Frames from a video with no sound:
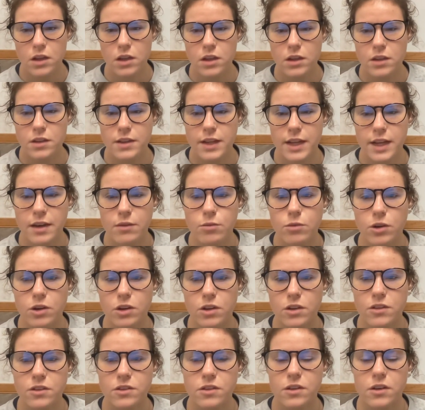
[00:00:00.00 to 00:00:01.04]
There
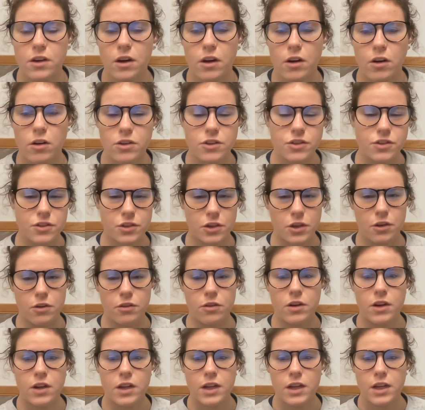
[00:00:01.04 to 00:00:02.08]
was also
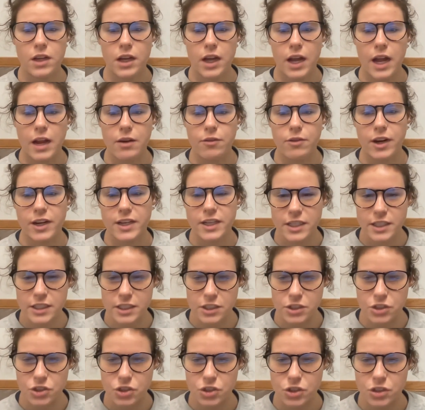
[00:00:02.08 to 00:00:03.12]
a
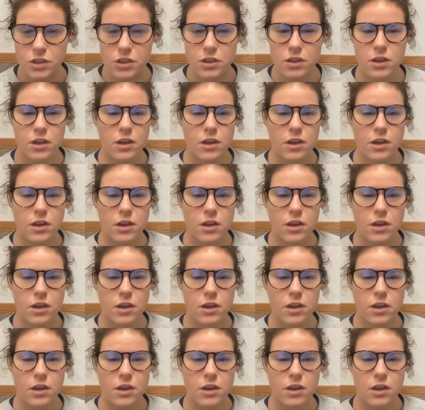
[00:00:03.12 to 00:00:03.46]
recognition